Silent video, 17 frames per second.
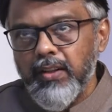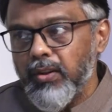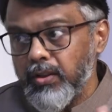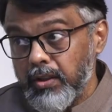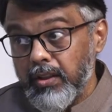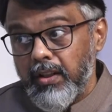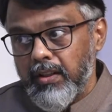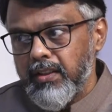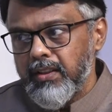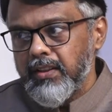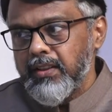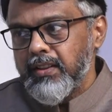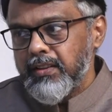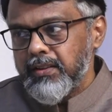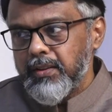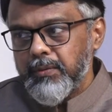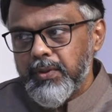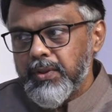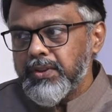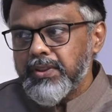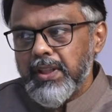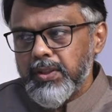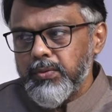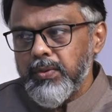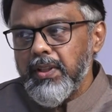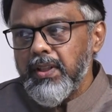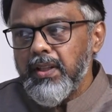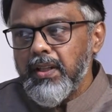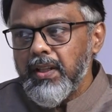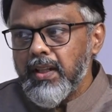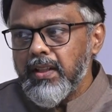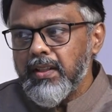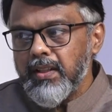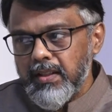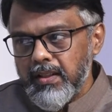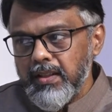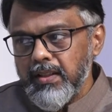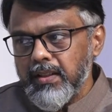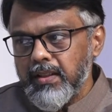aura, because actually he had done